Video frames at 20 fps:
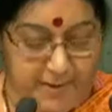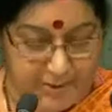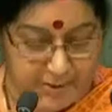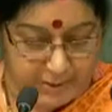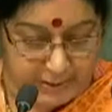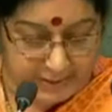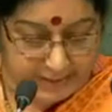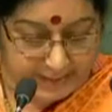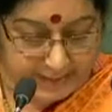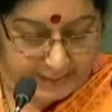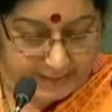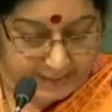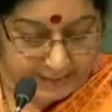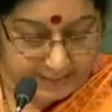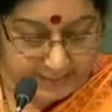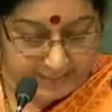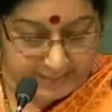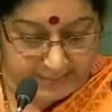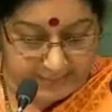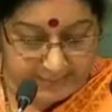to the
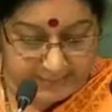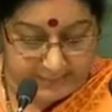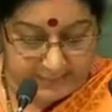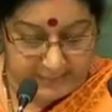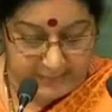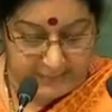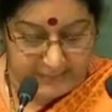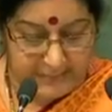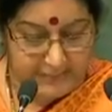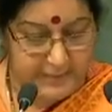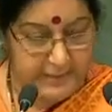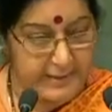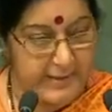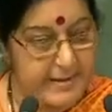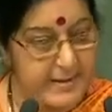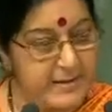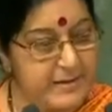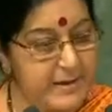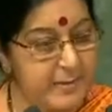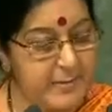necessity of adequate
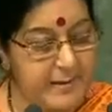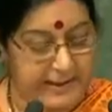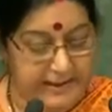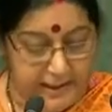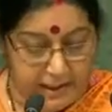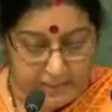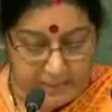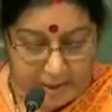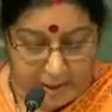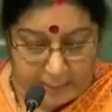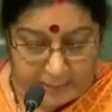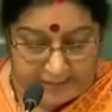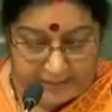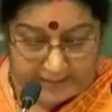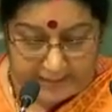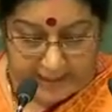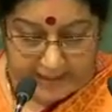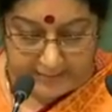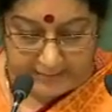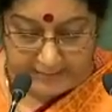consultations with
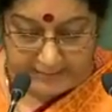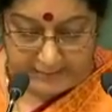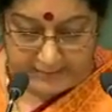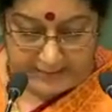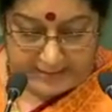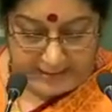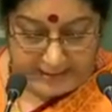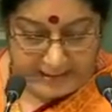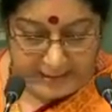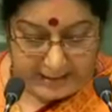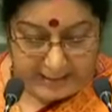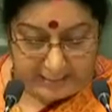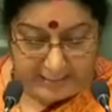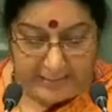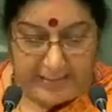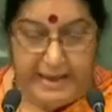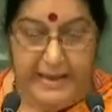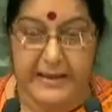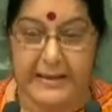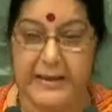troop-contributing
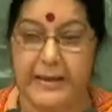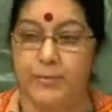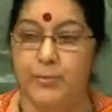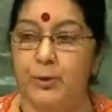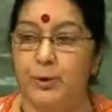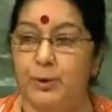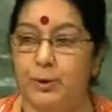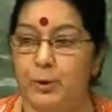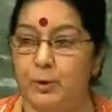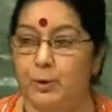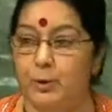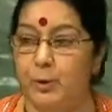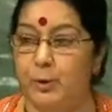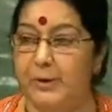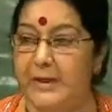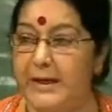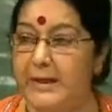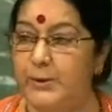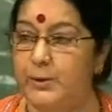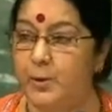countries before
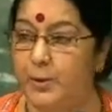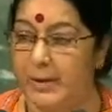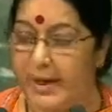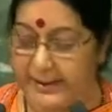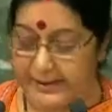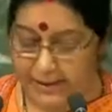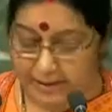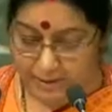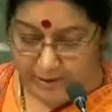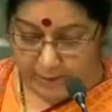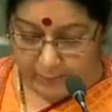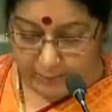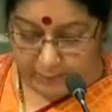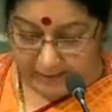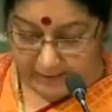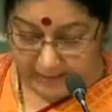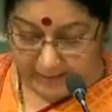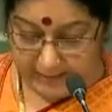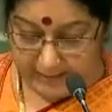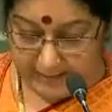framing mandates for
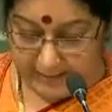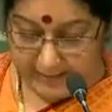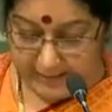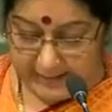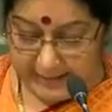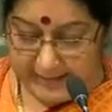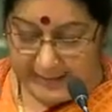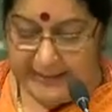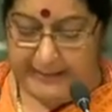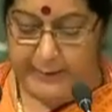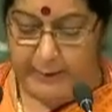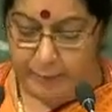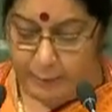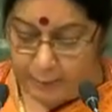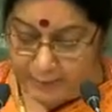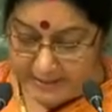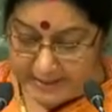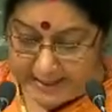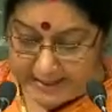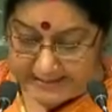UN peacekeeping
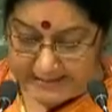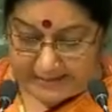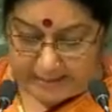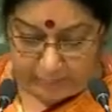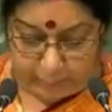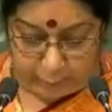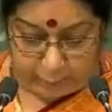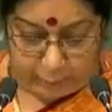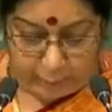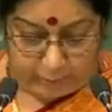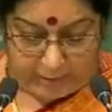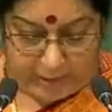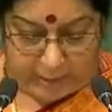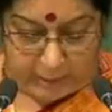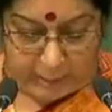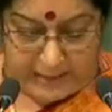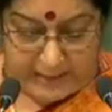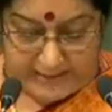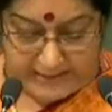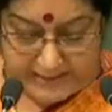operations. But
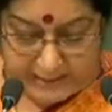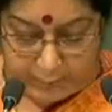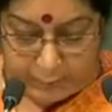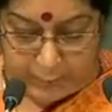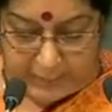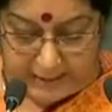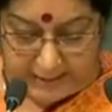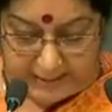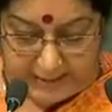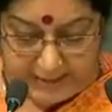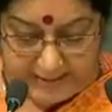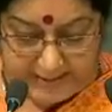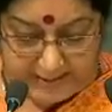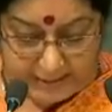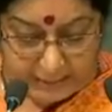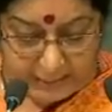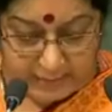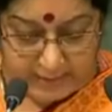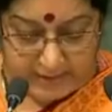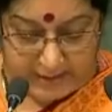my time is limited.
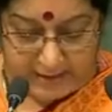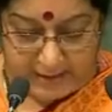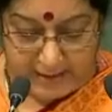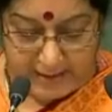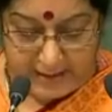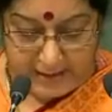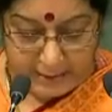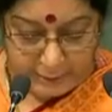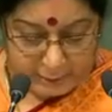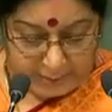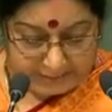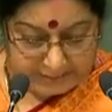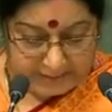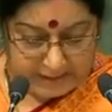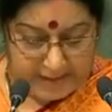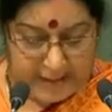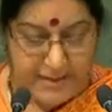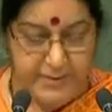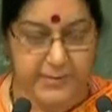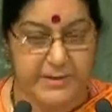
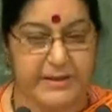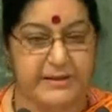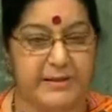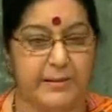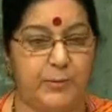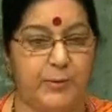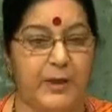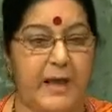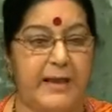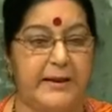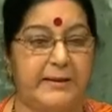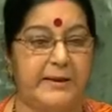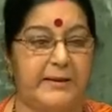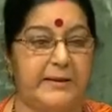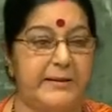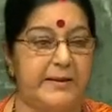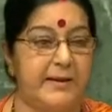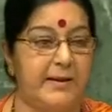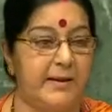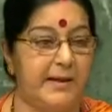I would therefore
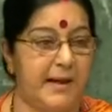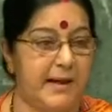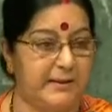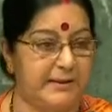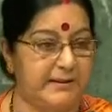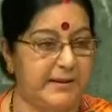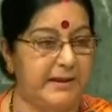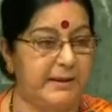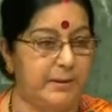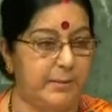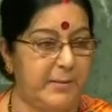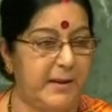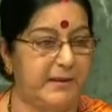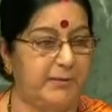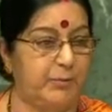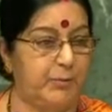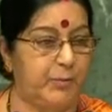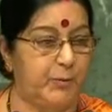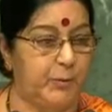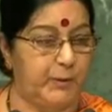
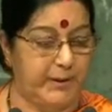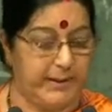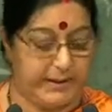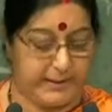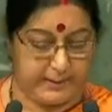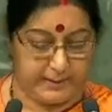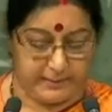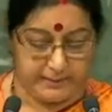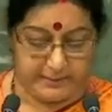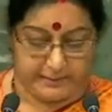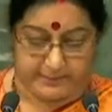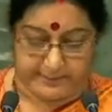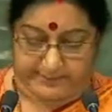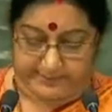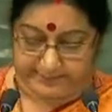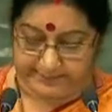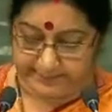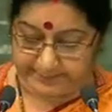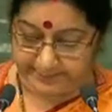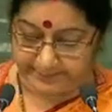focus only on some
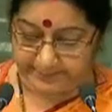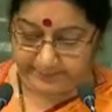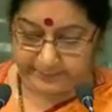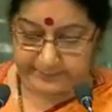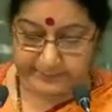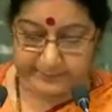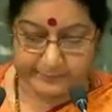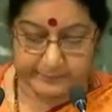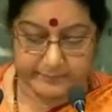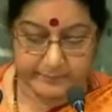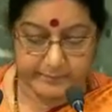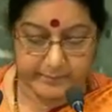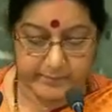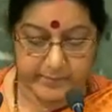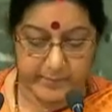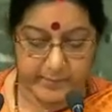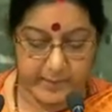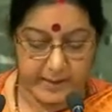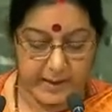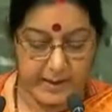of the most pressing
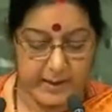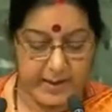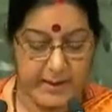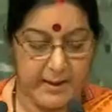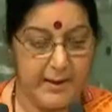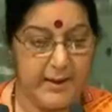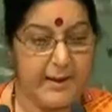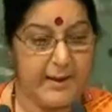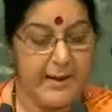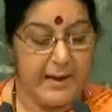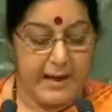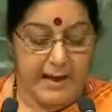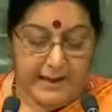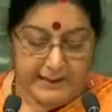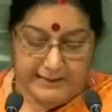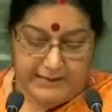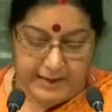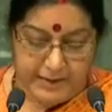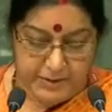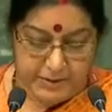issues facing the
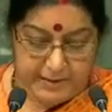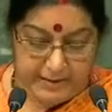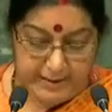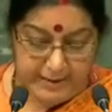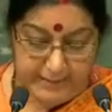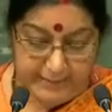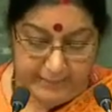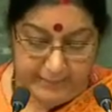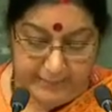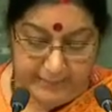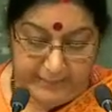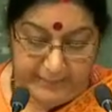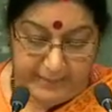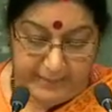international community.